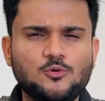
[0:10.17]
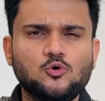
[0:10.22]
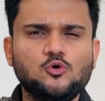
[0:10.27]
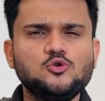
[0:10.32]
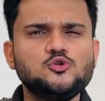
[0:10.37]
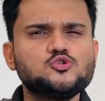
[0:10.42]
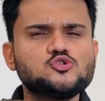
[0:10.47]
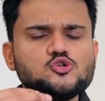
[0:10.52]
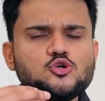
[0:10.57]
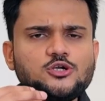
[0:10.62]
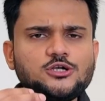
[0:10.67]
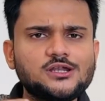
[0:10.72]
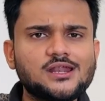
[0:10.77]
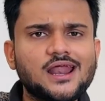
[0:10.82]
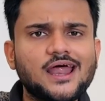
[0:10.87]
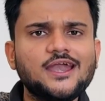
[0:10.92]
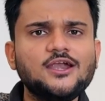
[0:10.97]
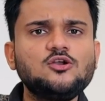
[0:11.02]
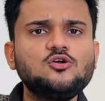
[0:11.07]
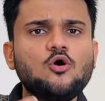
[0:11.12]
role. You should
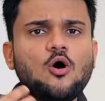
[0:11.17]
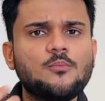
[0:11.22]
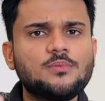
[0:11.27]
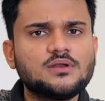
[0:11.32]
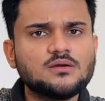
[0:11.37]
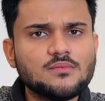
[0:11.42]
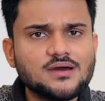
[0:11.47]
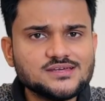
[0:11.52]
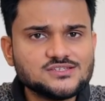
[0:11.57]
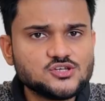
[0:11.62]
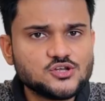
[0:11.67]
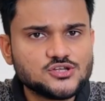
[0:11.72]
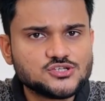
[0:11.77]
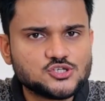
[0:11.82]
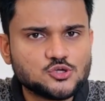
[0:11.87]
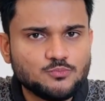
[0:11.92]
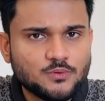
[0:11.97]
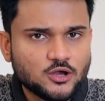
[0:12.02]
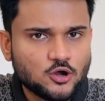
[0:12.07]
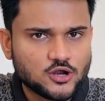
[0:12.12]
try to optimize your
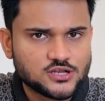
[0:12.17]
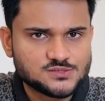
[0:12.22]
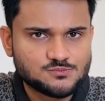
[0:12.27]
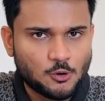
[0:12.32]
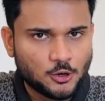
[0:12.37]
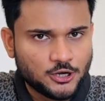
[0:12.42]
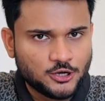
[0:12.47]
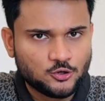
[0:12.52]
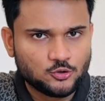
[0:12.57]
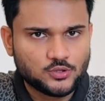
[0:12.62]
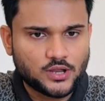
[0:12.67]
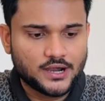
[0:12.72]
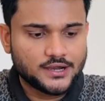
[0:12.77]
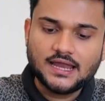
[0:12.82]
resume corresponding to that.